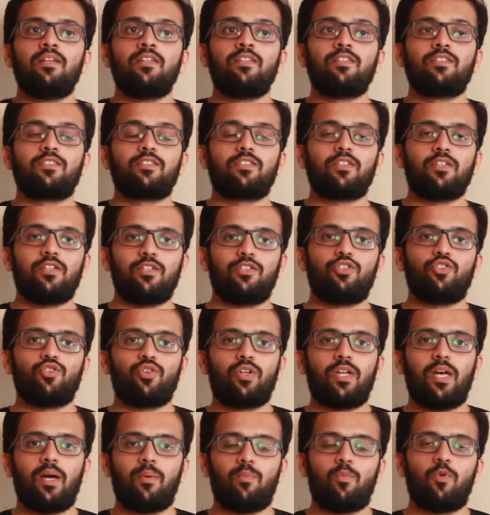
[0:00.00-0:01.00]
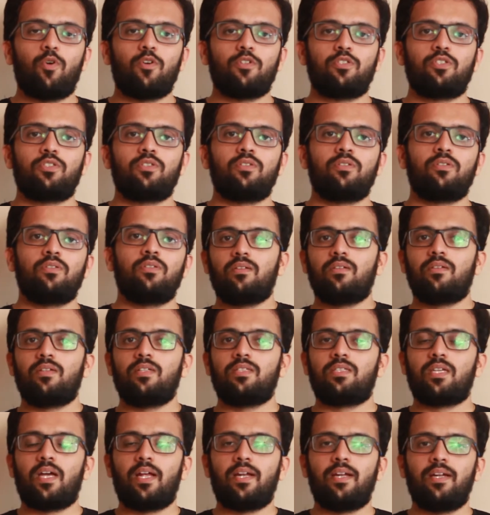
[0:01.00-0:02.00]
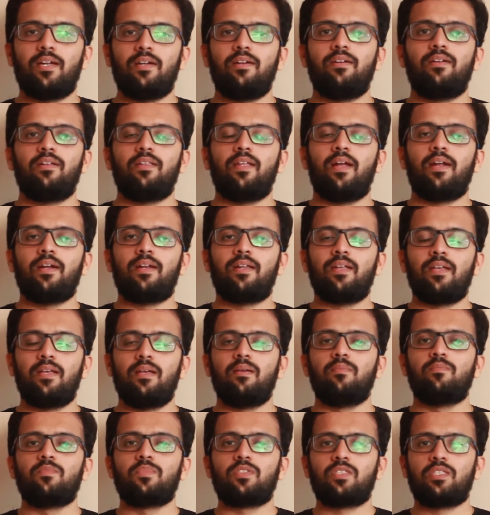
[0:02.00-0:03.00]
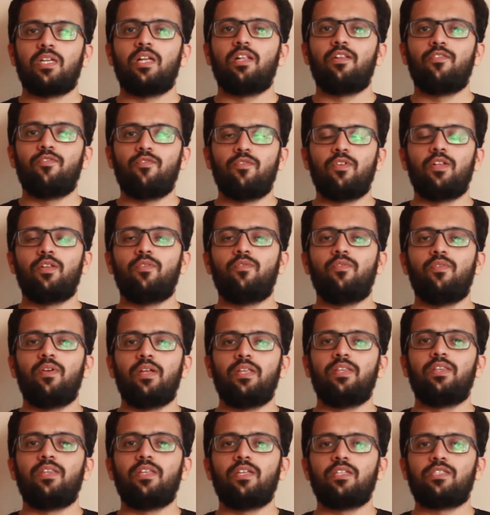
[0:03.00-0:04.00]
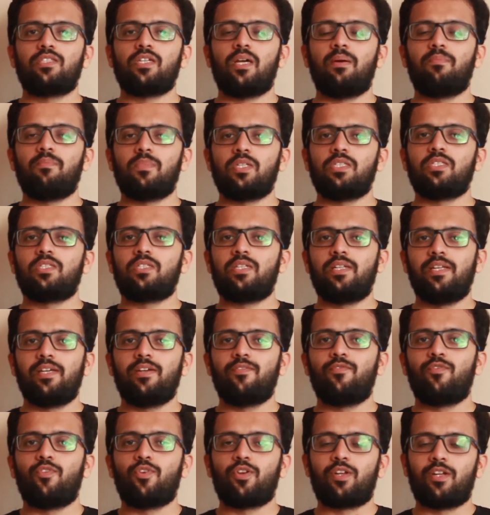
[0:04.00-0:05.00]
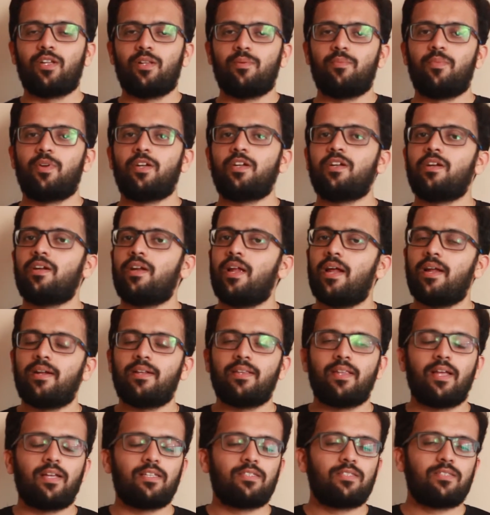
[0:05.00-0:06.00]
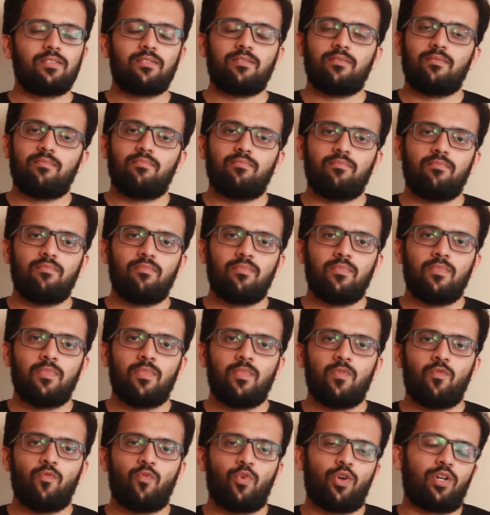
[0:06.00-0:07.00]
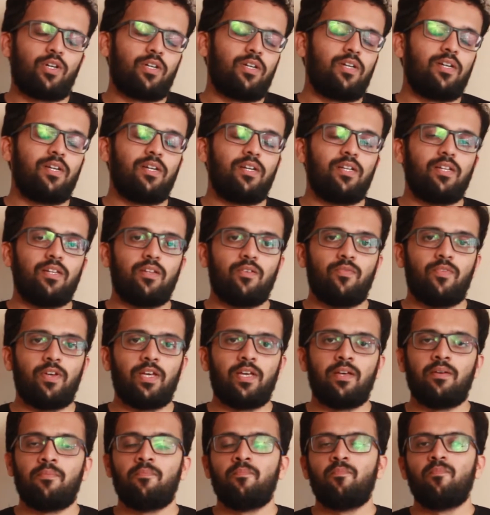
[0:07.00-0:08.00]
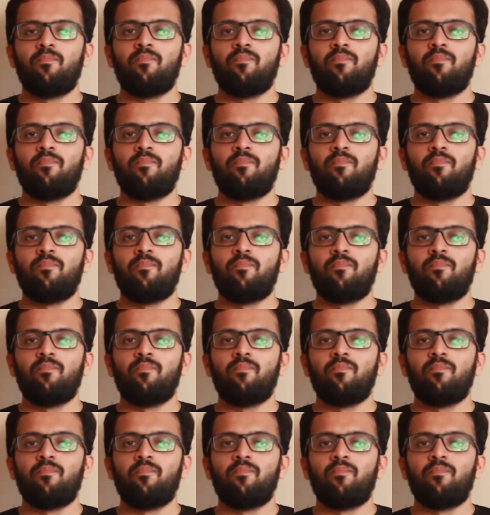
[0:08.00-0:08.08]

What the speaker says: Sergio Ramos decided that he himself will win the Champions League for Real Madrid and that's what he did in a way.